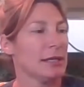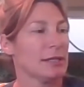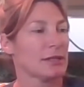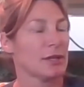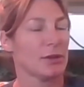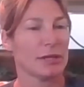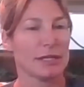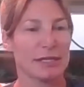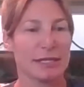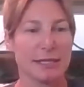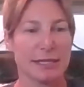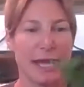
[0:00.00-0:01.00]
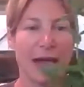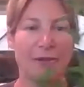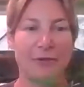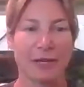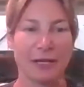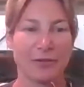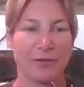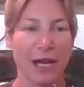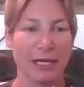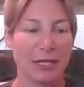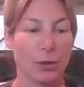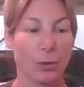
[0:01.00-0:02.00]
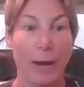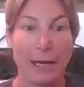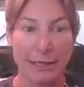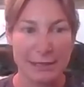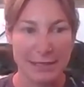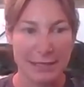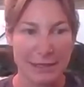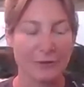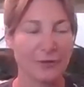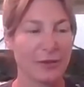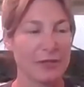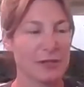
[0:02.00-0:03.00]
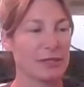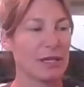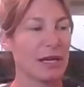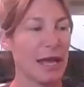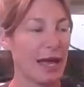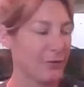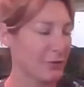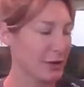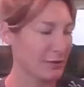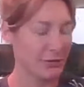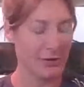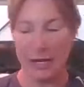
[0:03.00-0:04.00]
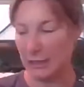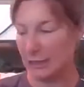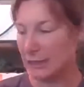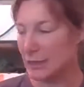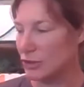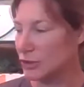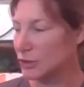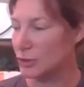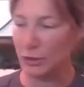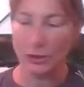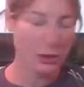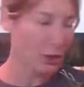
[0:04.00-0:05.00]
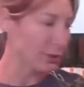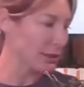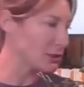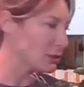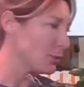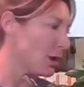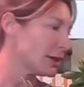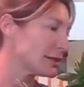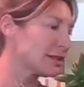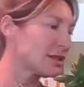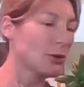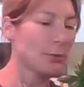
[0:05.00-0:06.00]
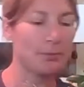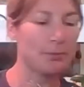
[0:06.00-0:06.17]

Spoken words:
So this is an African violet relative. So it's not African violet. You're going to want, so